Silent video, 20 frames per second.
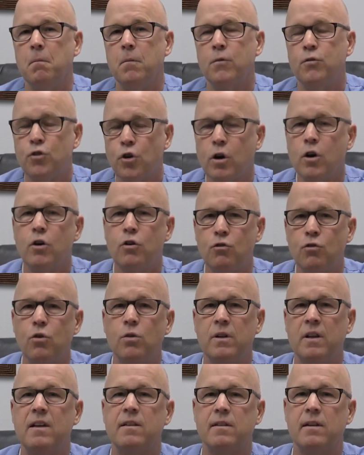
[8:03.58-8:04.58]
sugar
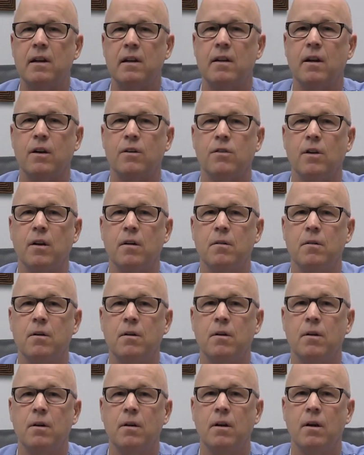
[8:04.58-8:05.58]
truly is an addiction.
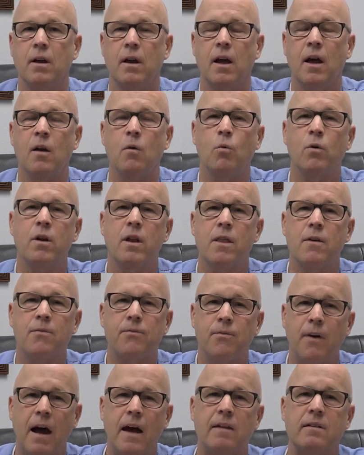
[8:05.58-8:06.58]
And one of the
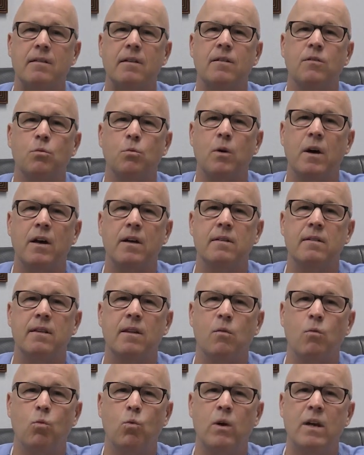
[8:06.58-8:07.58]
fastest ways
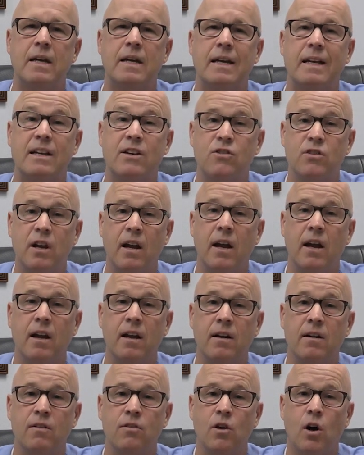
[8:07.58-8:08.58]
that we can
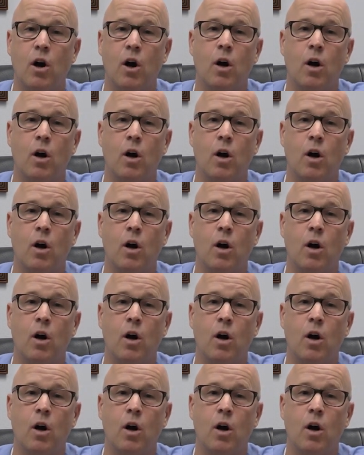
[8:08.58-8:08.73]
change